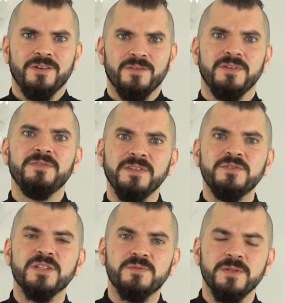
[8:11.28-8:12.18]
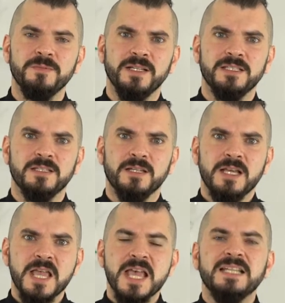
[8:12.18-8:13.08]
Feel free to experiment.
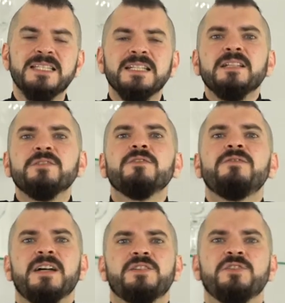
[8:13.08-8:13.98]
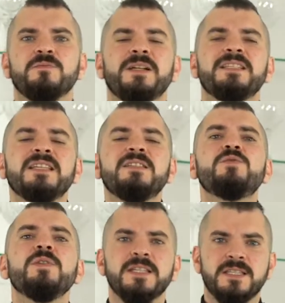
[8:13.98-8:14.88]
It's still an old-fashioned, but it's a
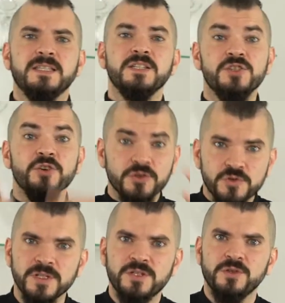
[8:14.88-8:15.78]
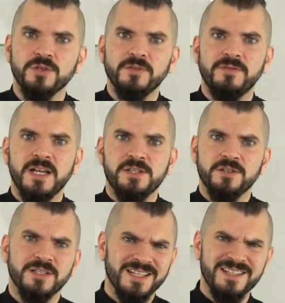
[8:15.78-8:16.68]
twist. It's your twist to an
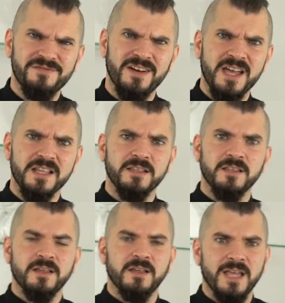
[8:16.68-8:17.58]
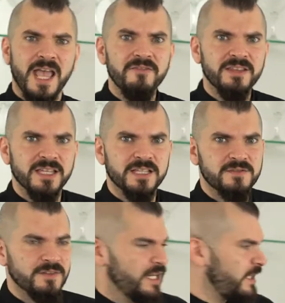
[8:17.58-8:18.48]
old-fashioned, and it's fine. Everything is
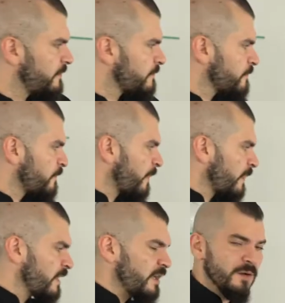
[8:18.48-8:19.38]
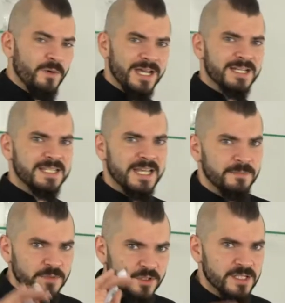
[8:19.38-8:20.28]
fine. And why I say I'm
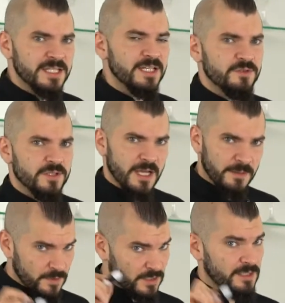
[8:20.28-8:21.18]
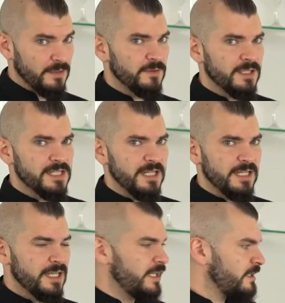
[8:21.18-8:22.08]
not going to stay to the, I'm going to say it
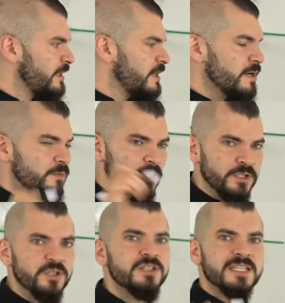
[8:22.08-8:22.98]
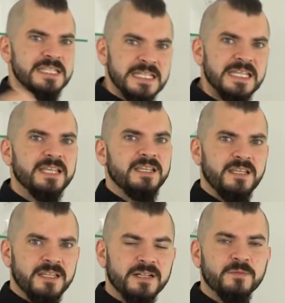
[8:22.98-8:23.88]
again. We're not sticking
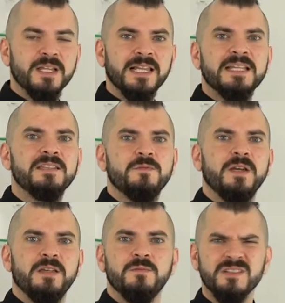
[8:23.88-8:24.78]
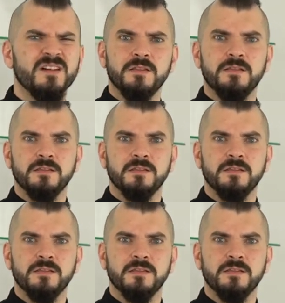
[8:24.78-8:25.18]
here with the classic way. We're not.